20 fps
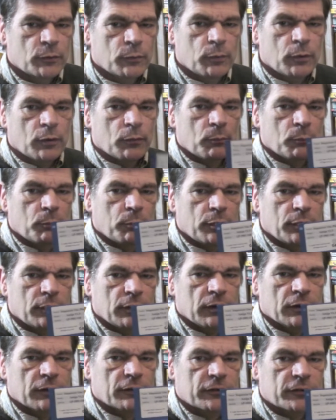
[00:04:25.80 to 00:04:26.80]
1
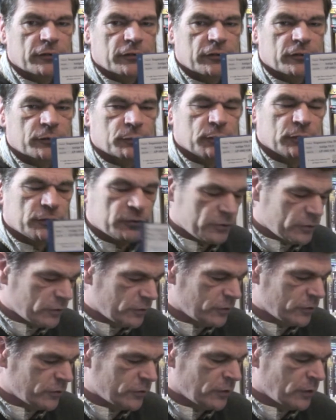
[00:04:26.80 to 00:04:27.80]
Plus, which
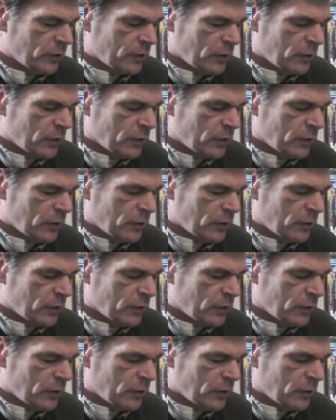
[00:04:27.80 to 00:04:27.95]
is